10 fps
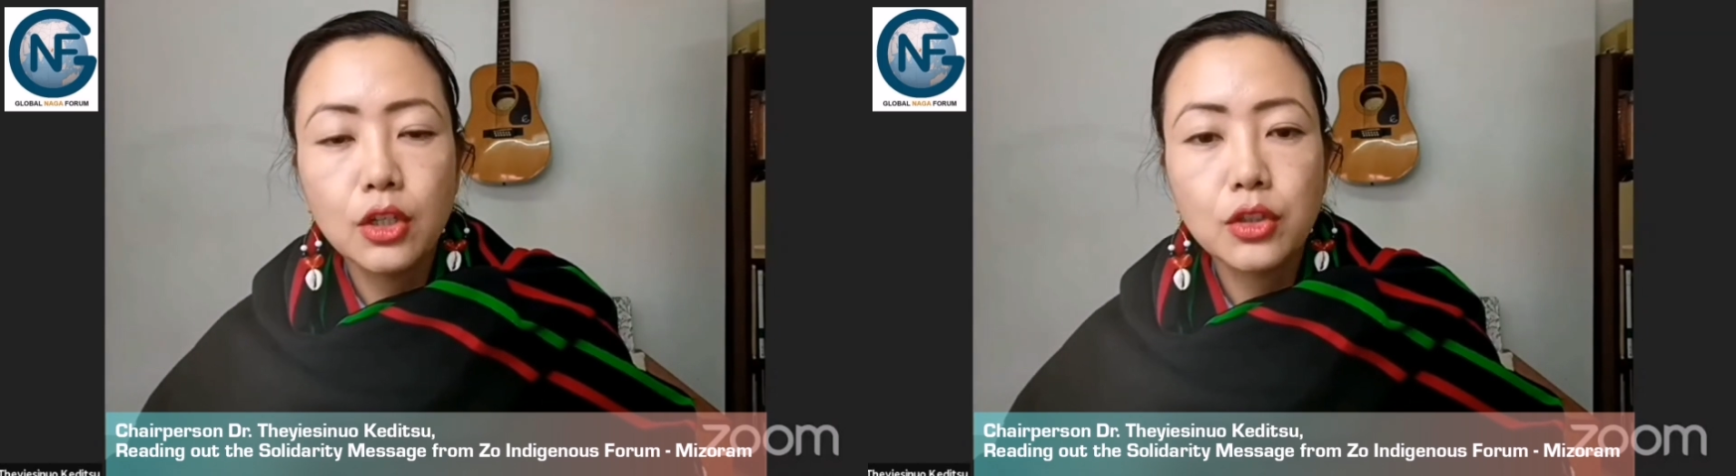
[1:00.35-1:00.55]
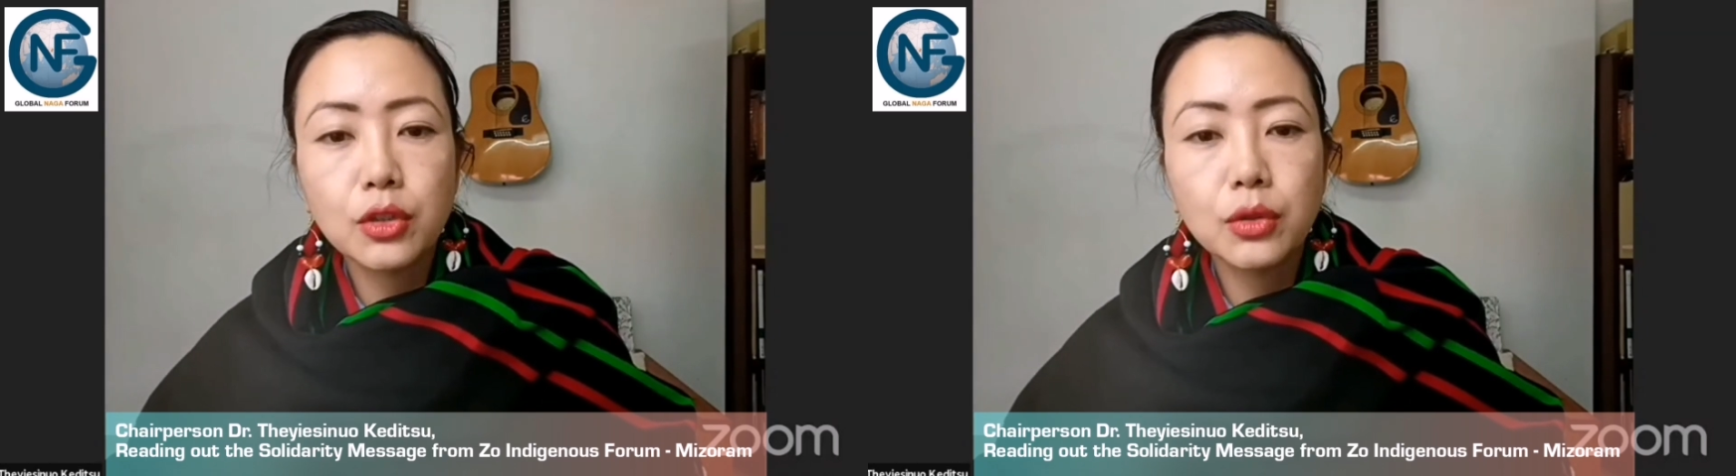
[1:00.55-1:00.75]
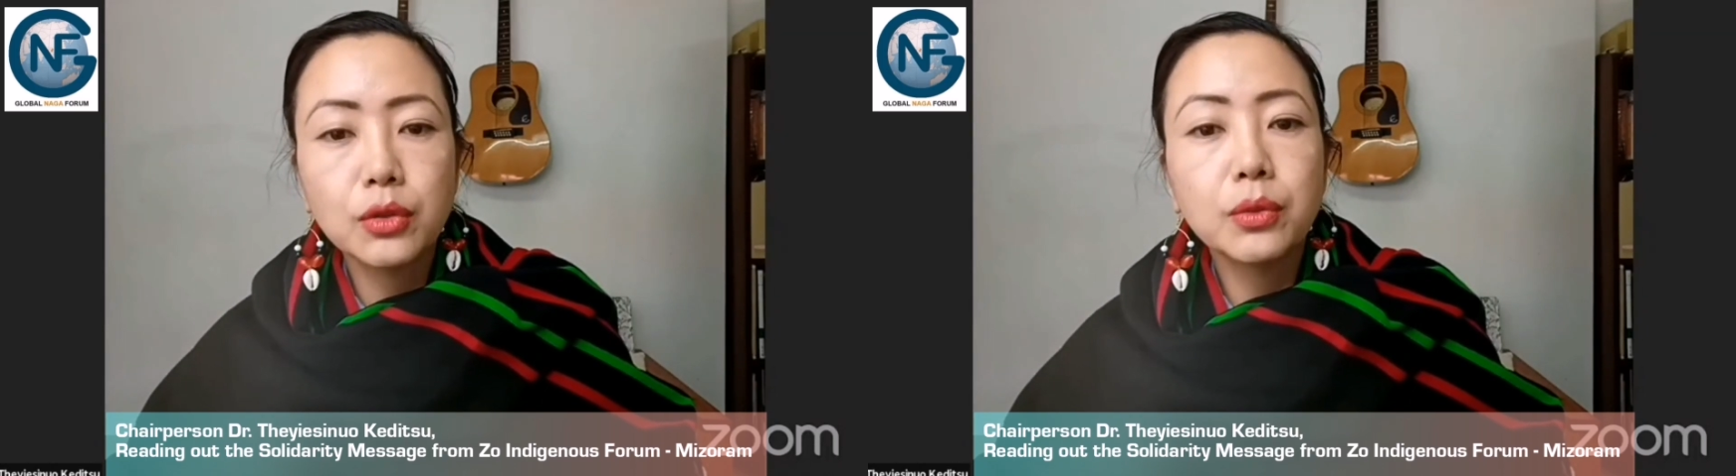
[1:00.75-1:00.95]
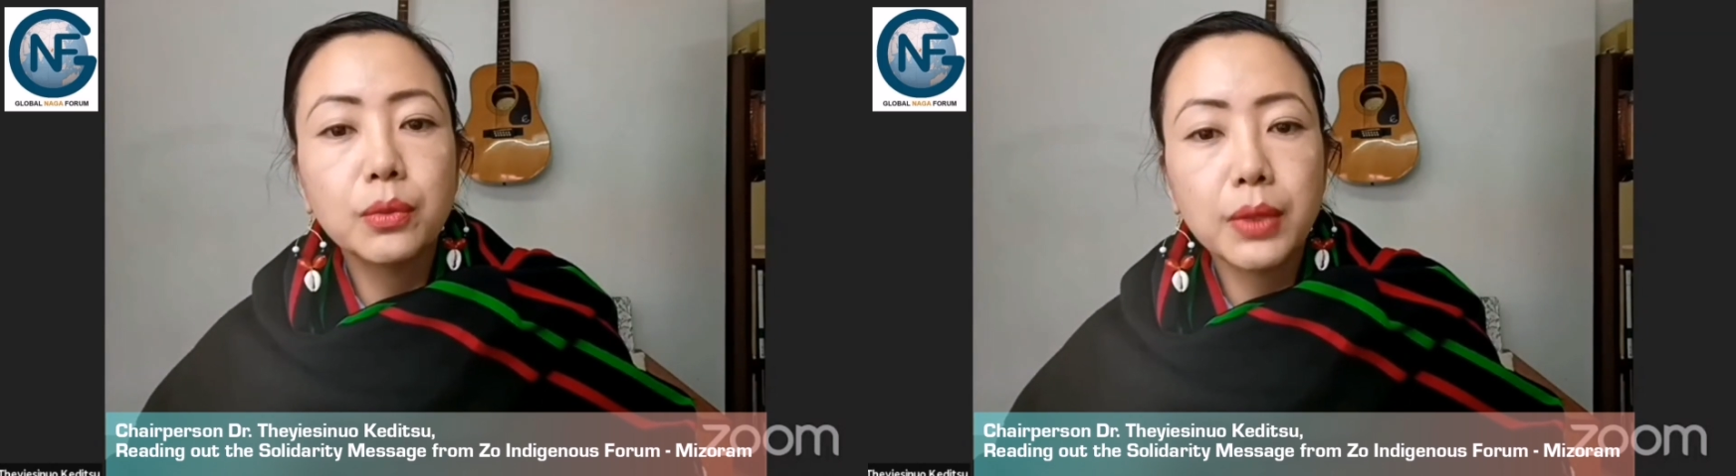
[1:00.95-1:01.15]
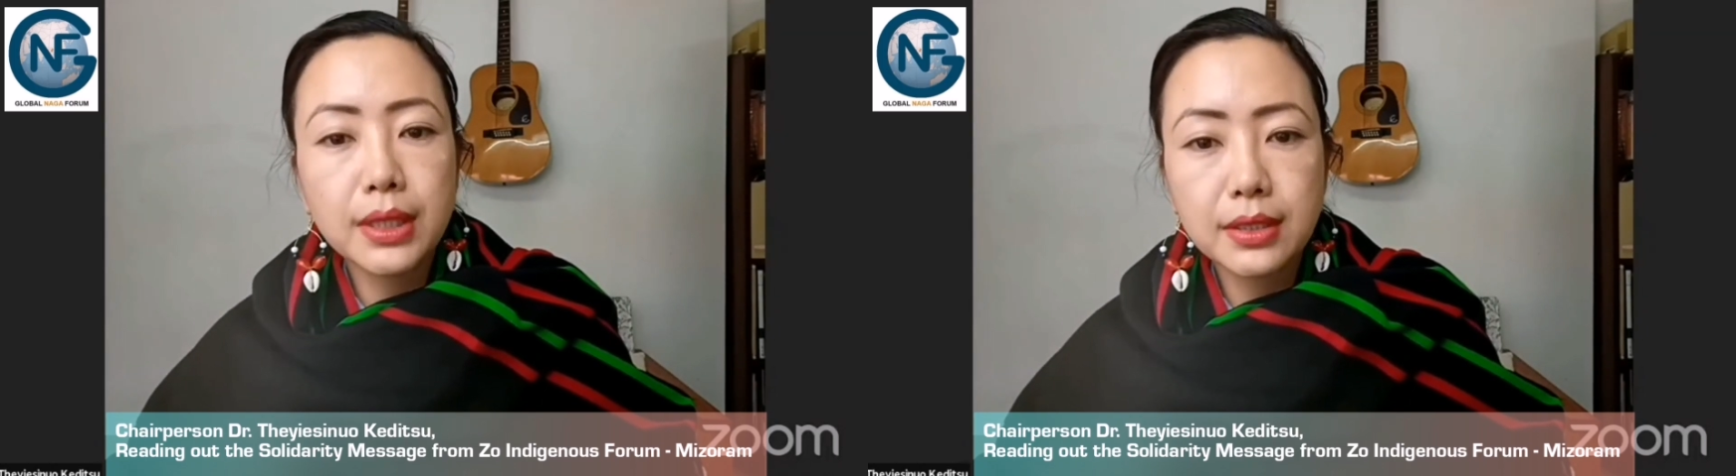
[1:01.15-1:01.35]
showed
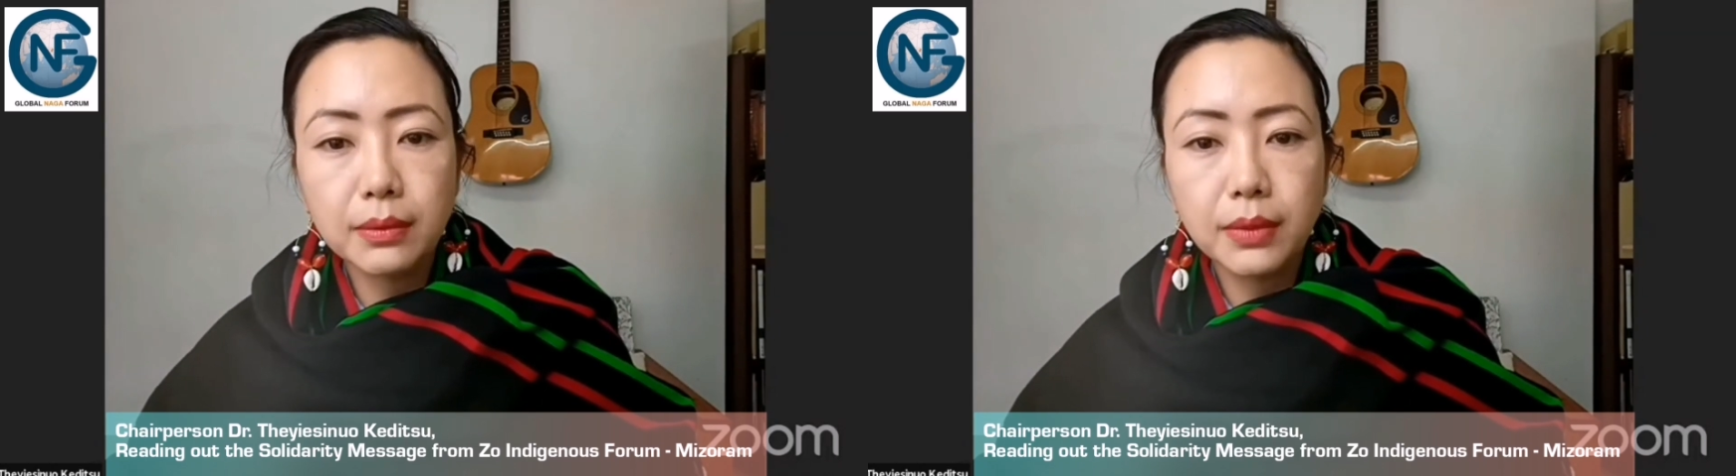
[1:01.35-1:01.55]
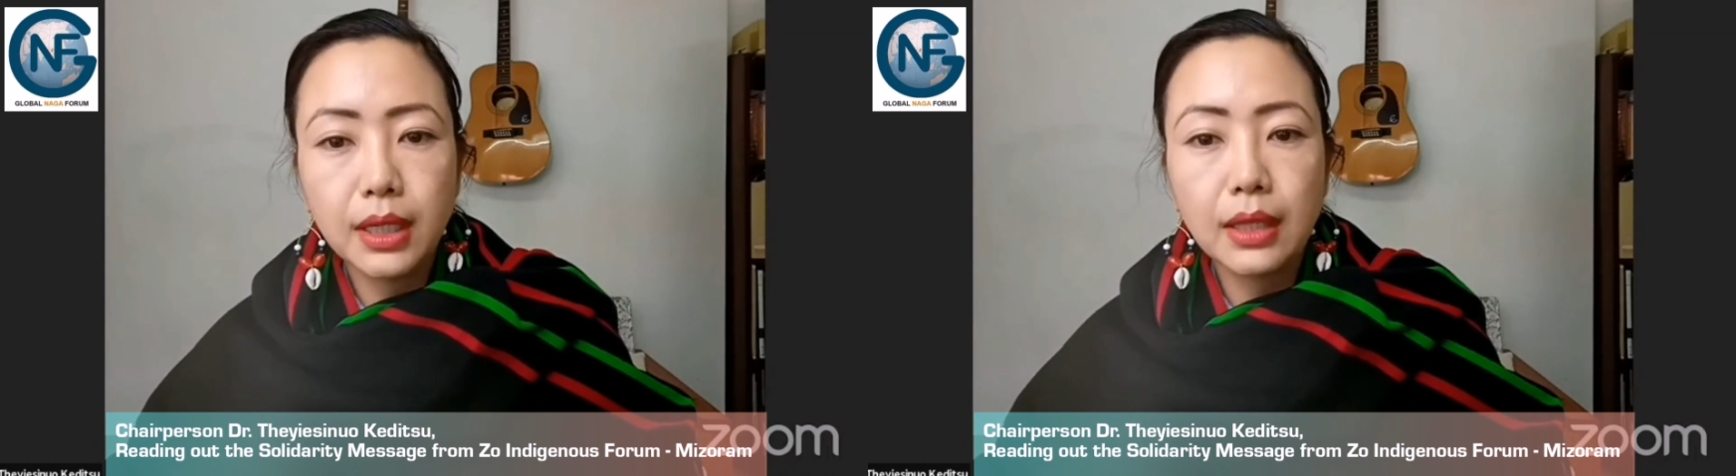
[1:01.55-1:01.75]
wisdom